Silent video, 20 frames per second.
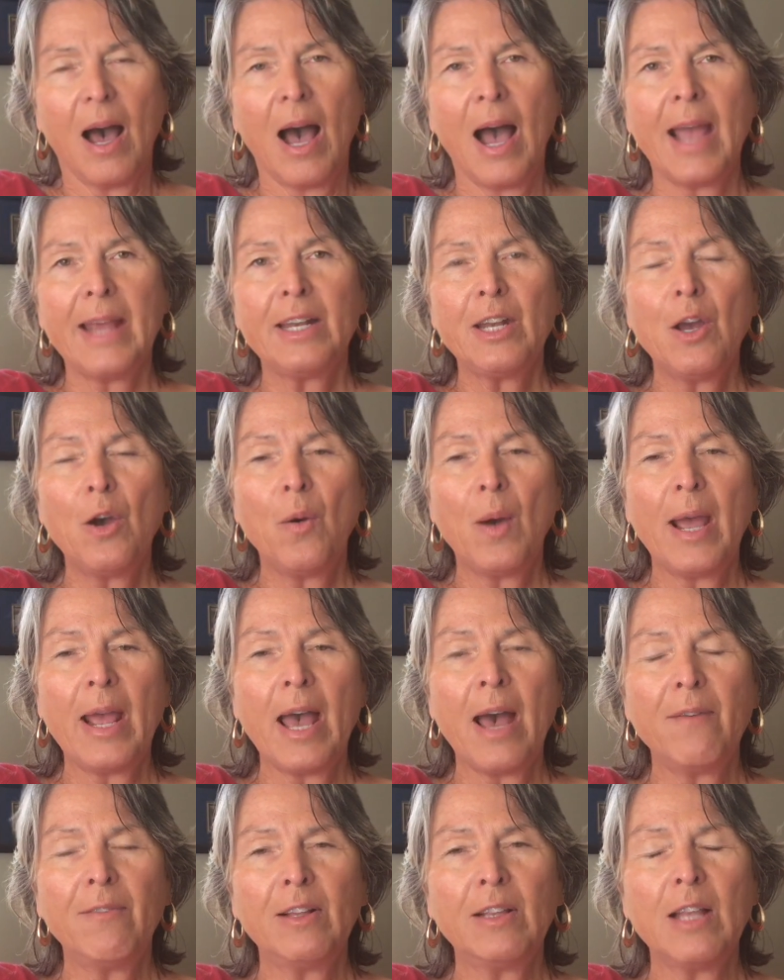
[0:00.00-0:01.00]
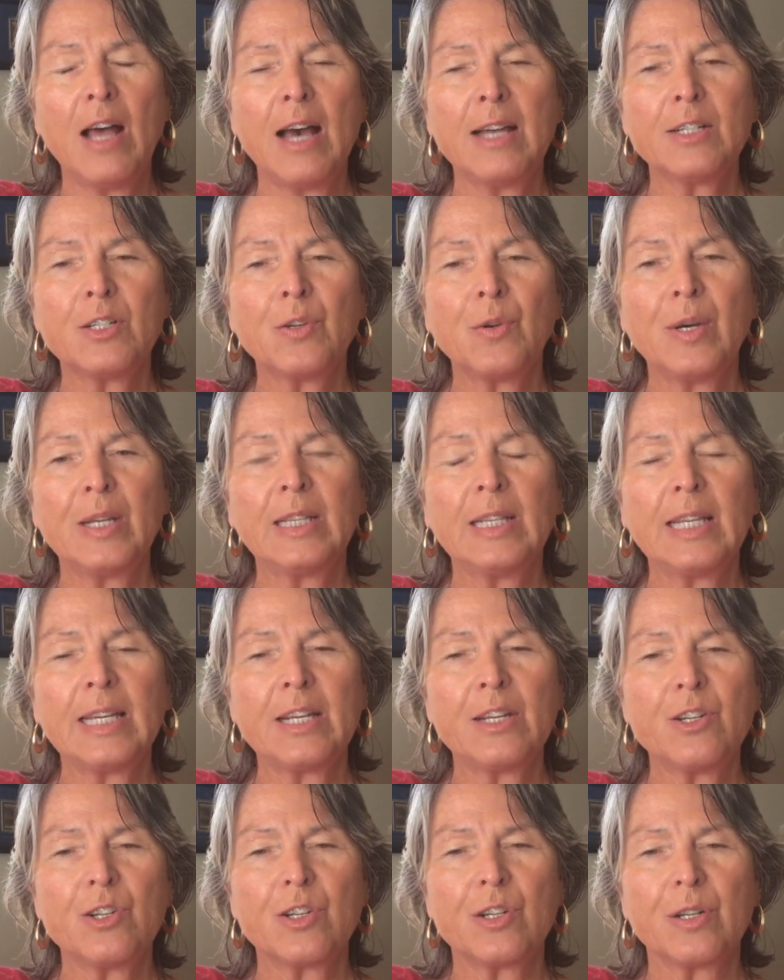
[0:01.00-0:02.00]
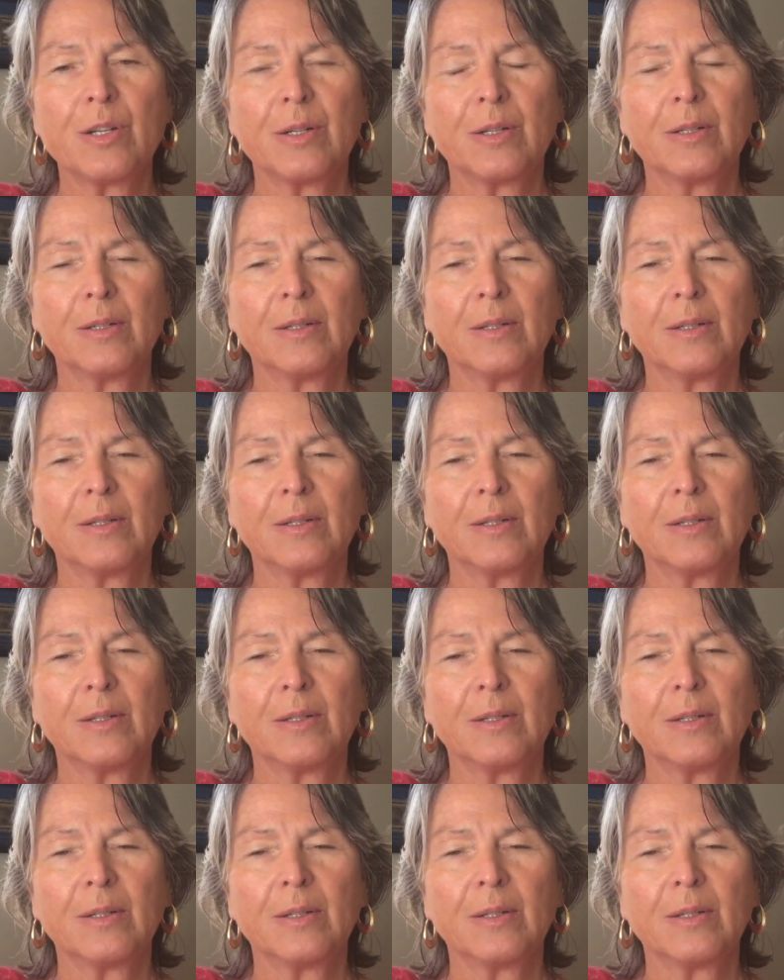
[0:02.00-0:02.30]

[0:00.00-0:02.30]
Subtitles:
I know I have a lot to unleash.